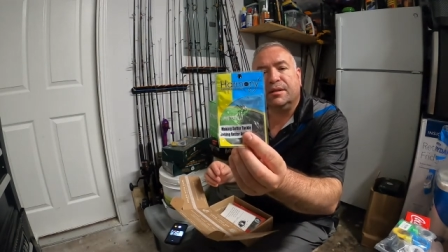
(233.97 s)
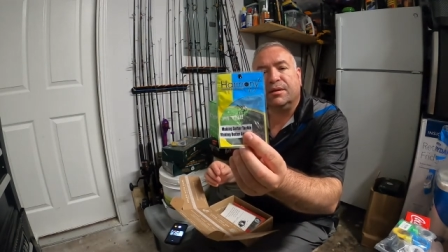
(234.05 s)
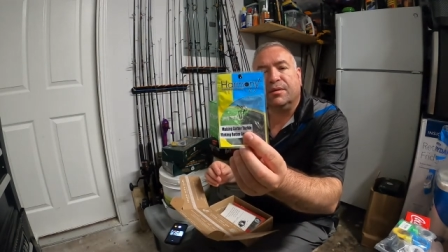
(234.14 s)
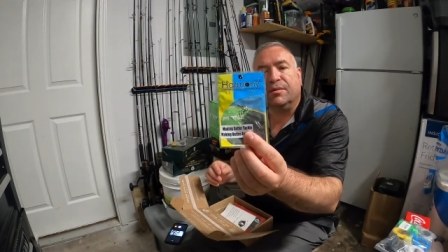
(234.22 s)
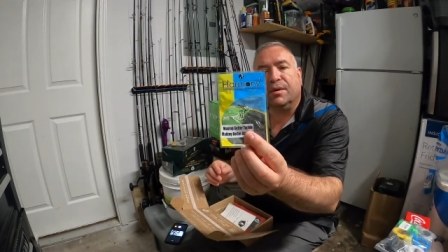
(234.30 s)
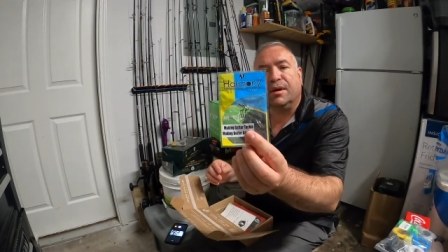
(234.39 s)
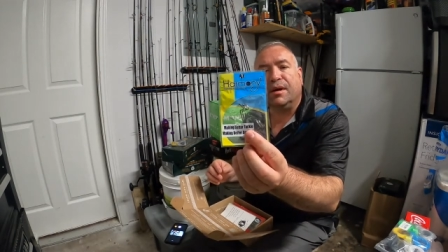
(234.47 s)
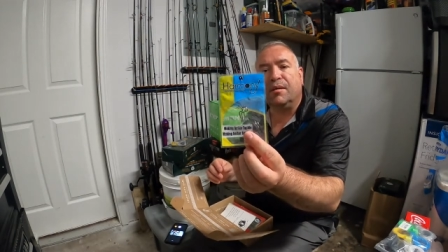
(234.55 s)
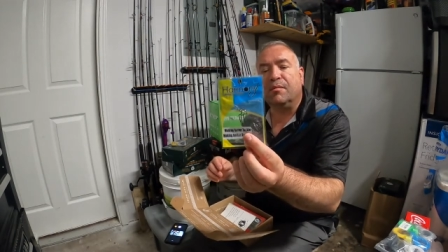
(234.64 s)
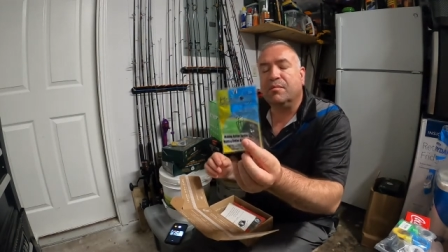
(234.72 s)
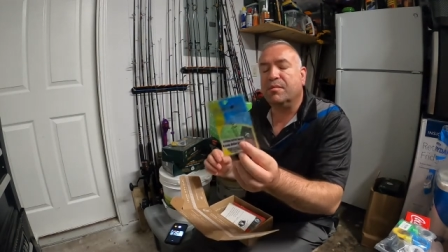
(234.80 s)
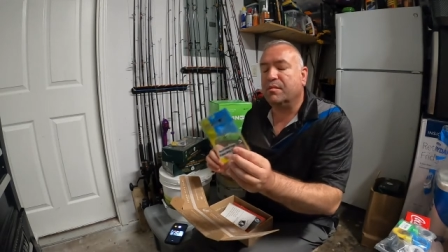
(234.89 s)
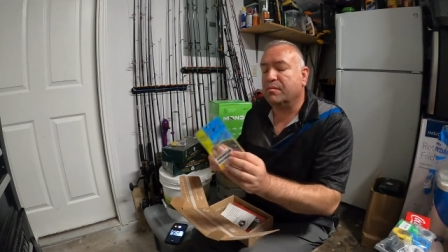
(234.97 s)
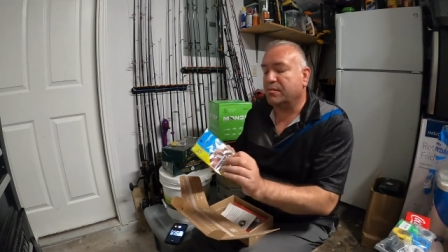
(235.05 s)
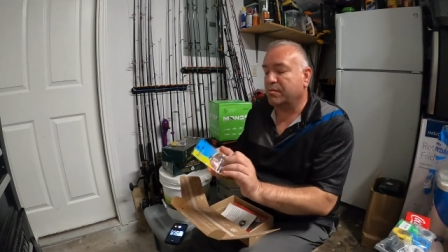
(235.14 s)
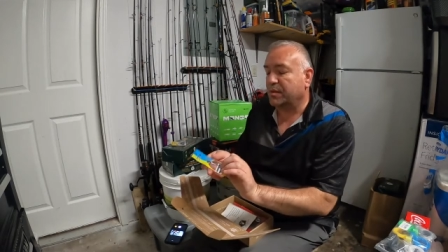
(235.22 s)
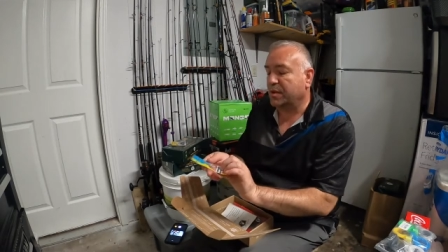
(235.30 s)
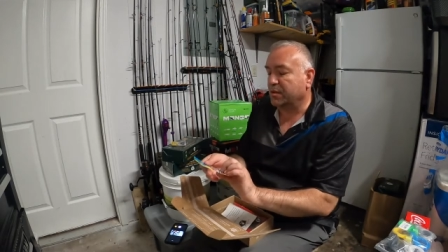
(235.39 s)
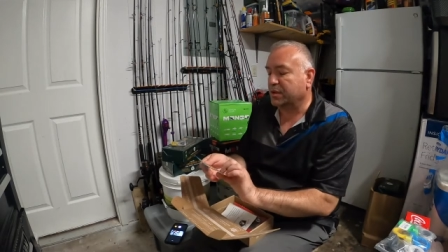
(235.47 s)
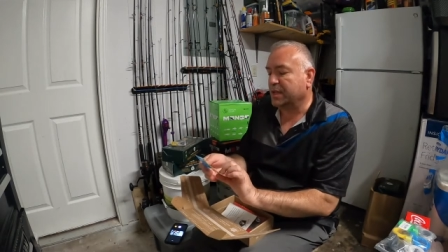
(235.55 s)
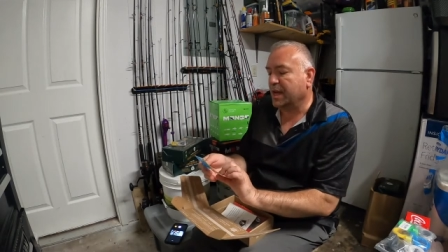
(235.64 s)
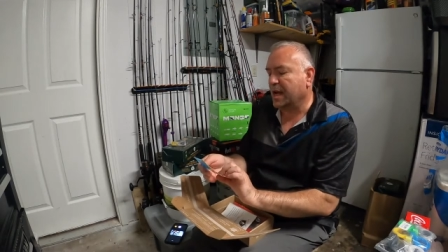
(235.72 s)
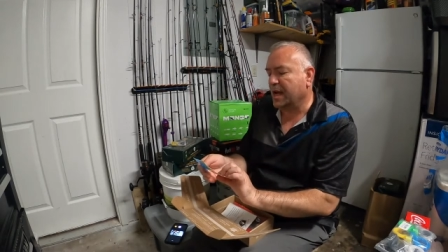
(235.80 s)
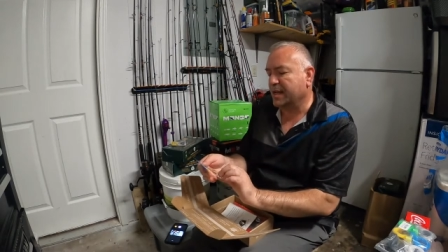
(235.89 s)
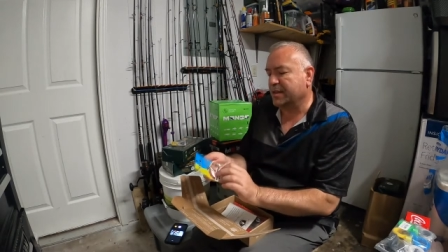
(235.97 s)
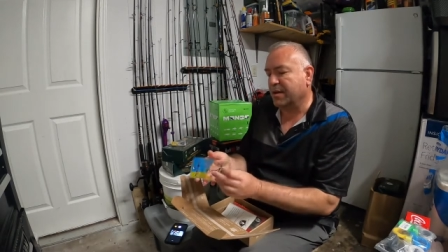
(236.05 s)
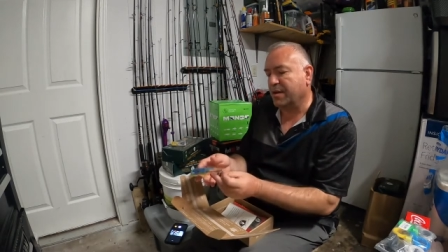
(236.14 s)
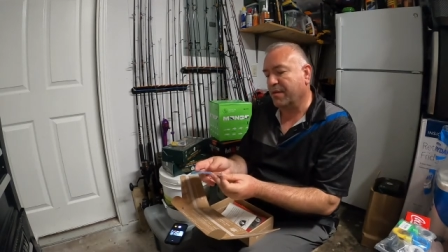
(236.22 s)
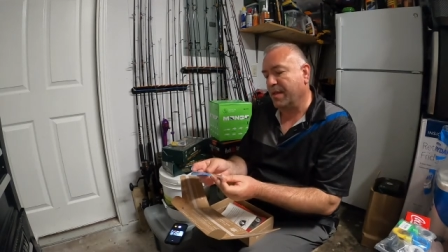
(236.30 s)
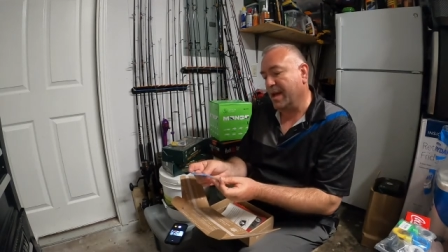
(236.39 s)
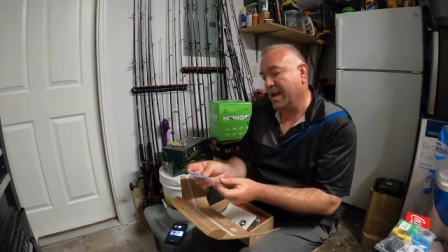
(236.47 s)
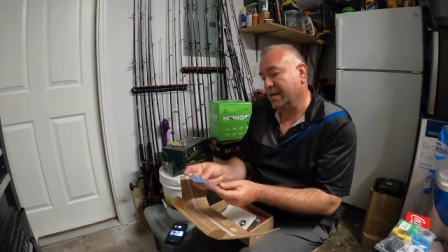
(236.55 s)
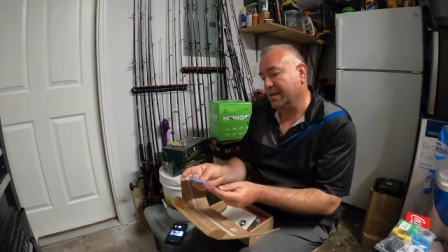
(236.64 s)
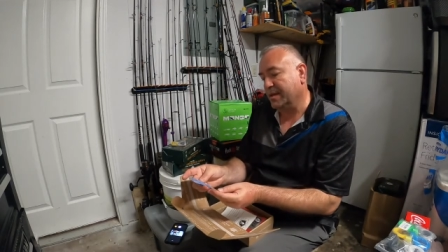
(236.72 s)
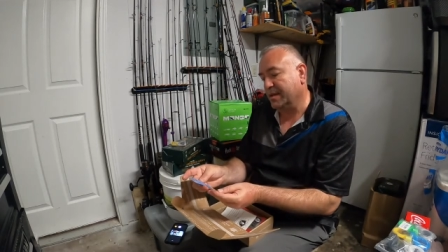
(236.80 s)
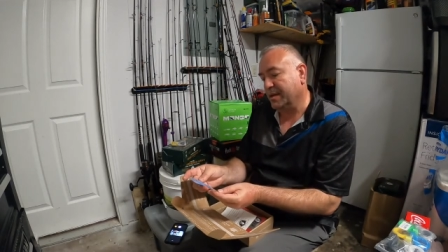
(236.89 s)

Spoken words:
So no size on that.